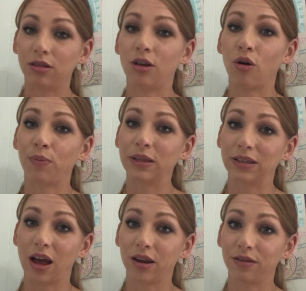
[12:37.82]
the open
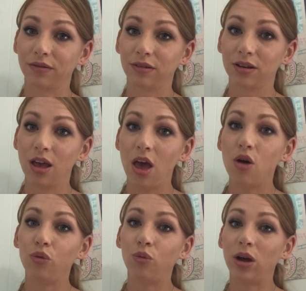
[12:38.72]
sign?
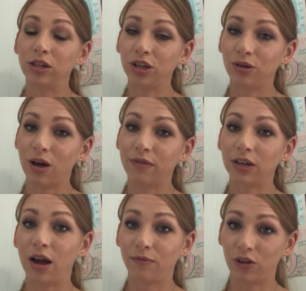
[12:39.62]
When do you have
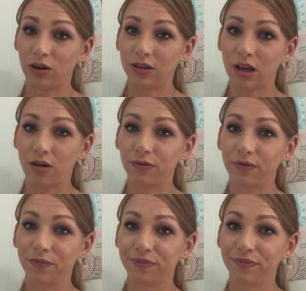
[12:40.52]
time for yourself?